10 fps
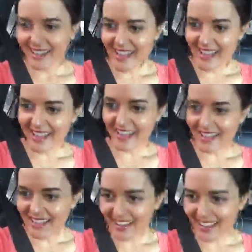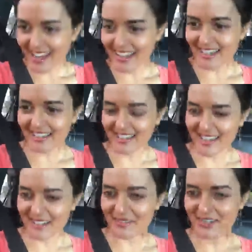Hey,
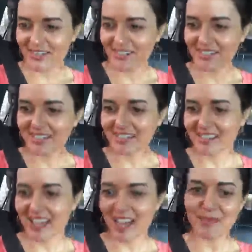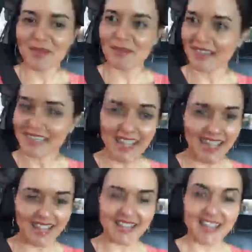Angela, Richard, happy
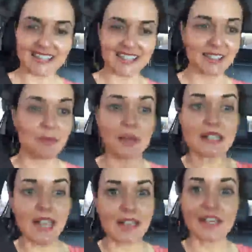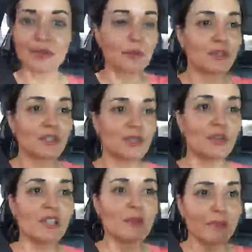Monday. Yes, it's Monday, and that's why we do
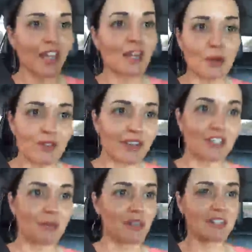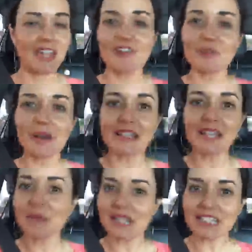McKellar Motivational Monday. Every
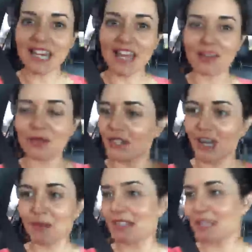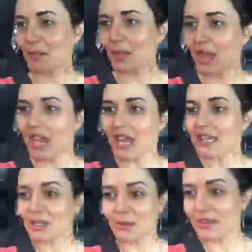Monday we get together and we talk about something
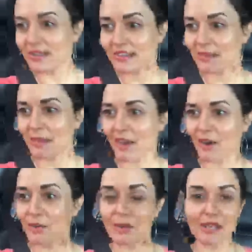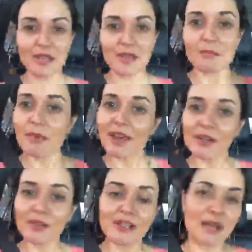that we think is going to make our week
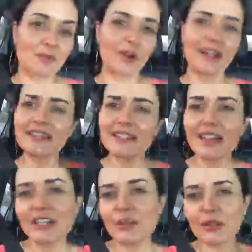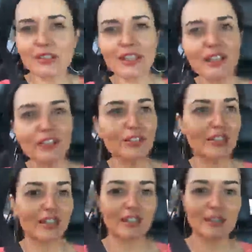better, get more insight into ourselves,
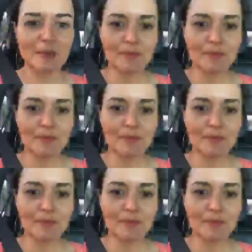and